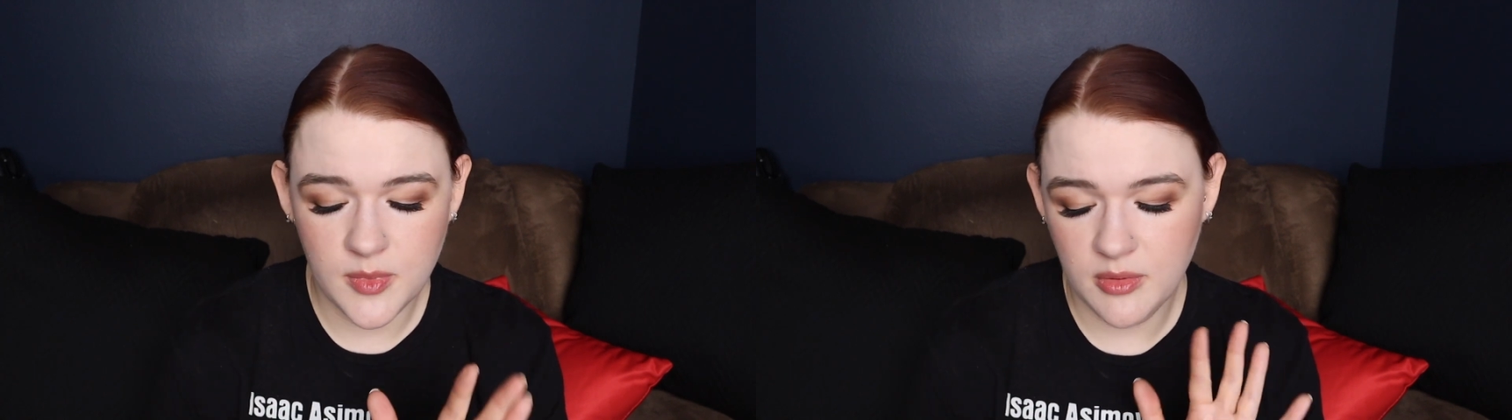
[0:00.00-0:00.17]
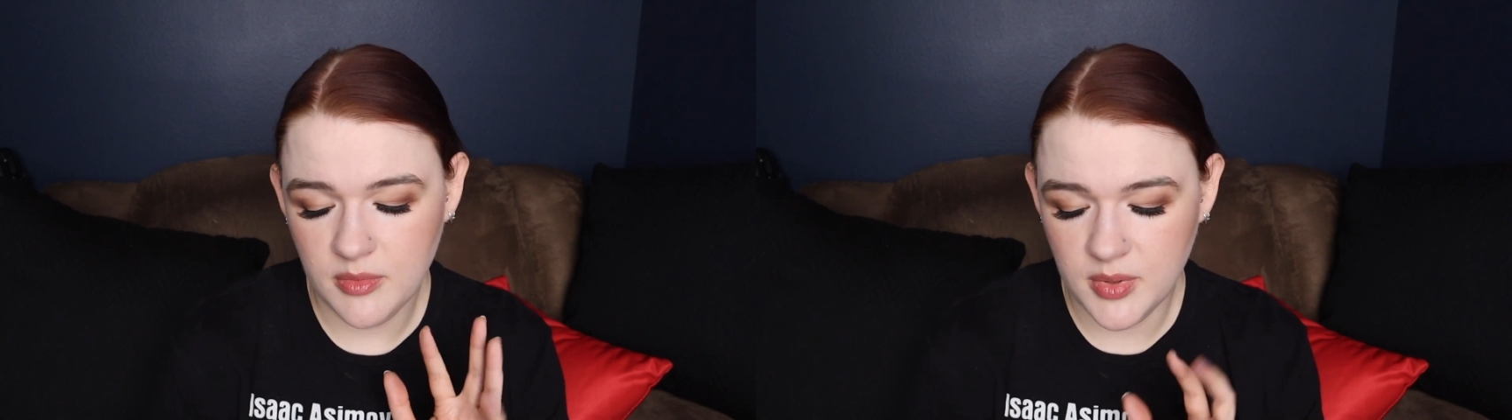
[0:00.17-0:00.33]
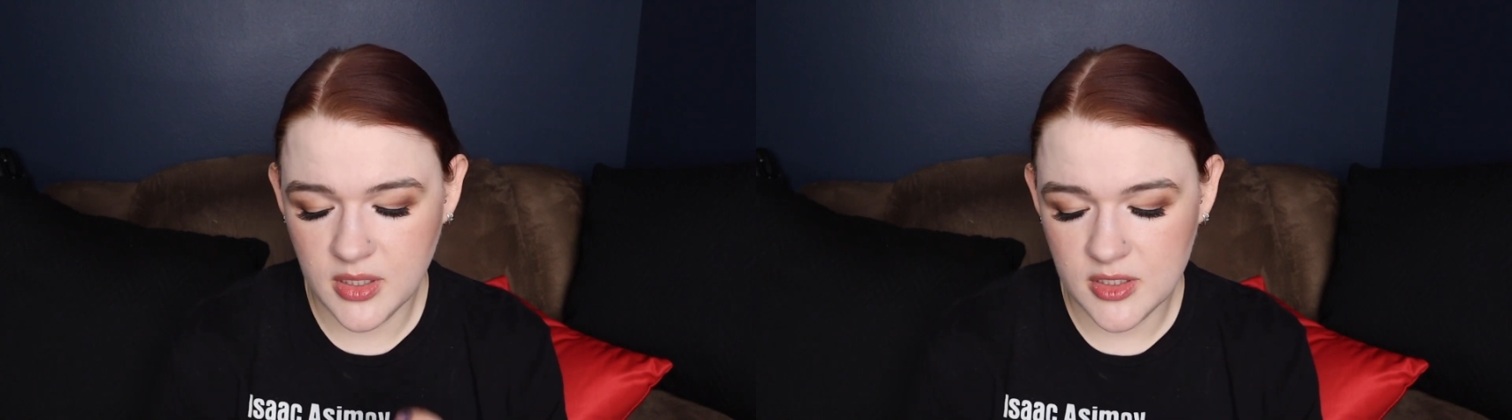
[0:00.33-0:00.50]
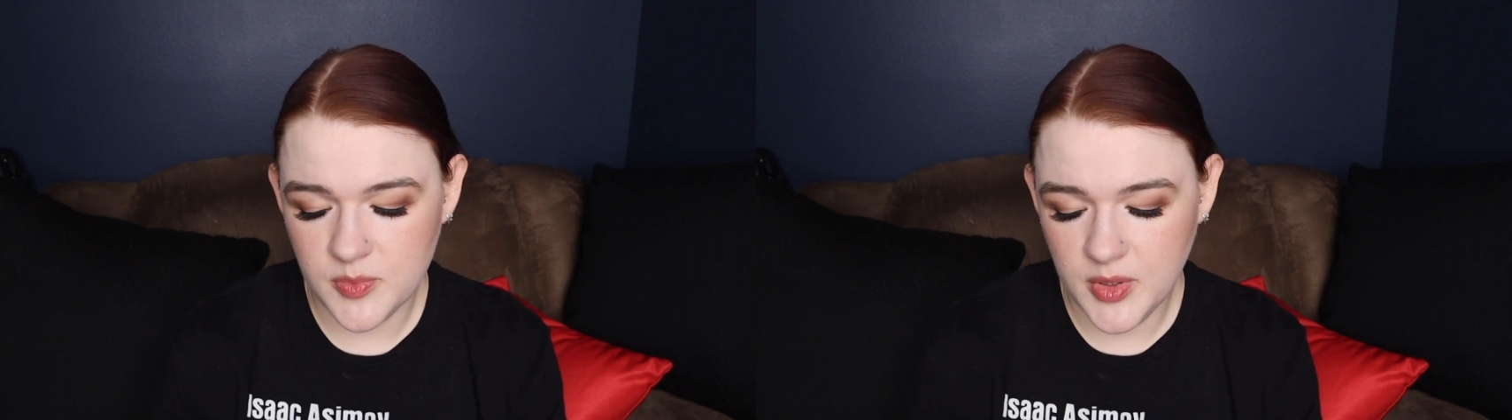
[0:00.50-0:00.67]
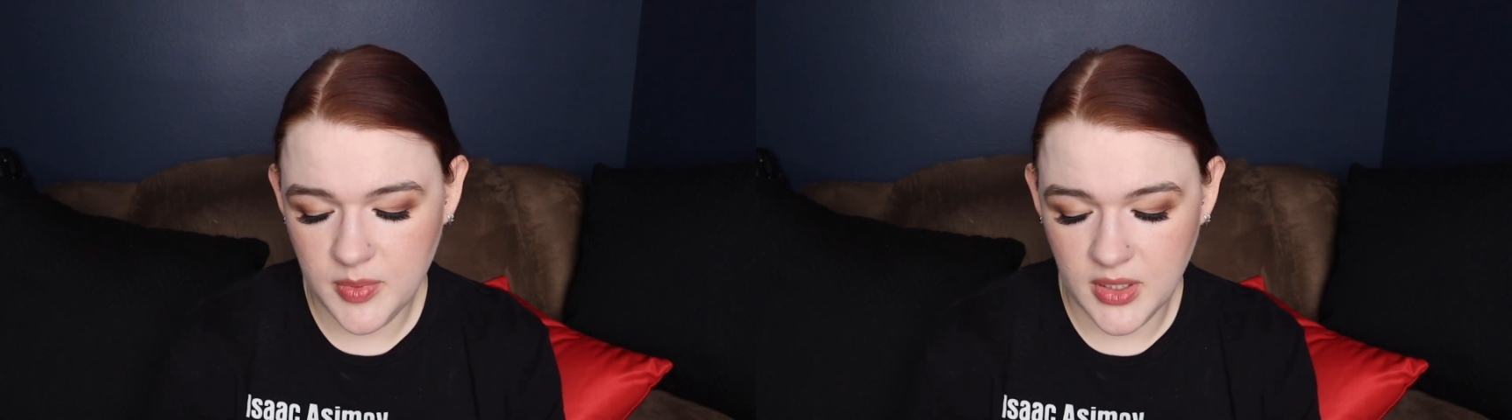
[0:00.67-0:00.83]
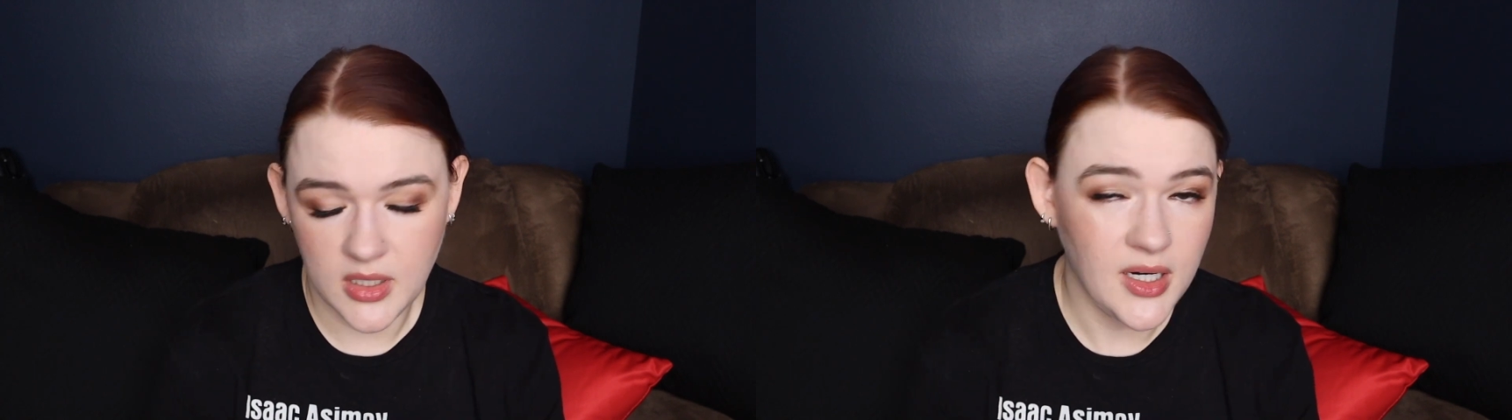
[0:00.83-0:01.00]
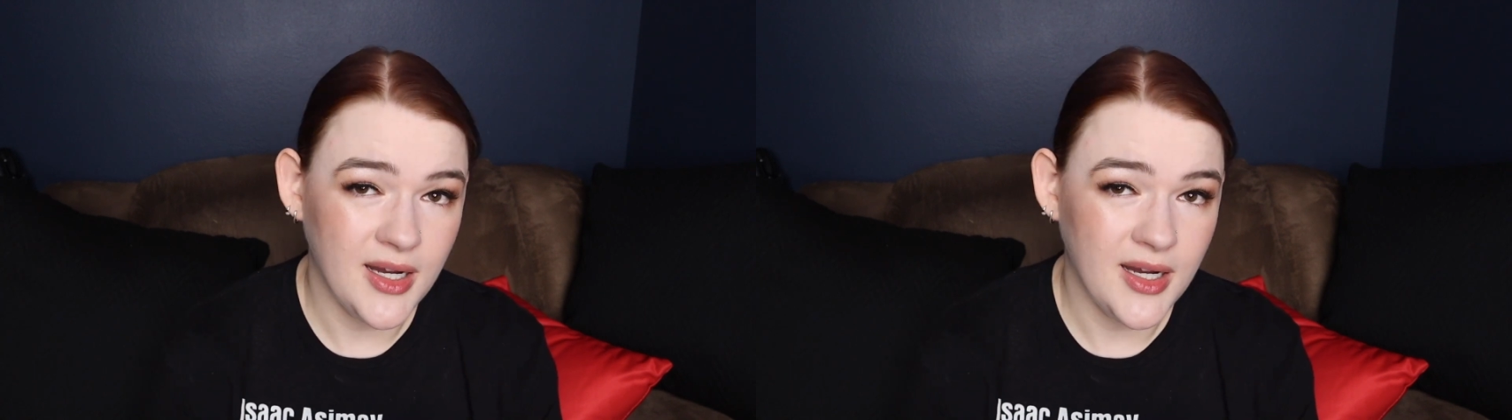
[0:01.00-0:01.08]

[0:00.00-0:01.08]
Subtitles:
maybe because people are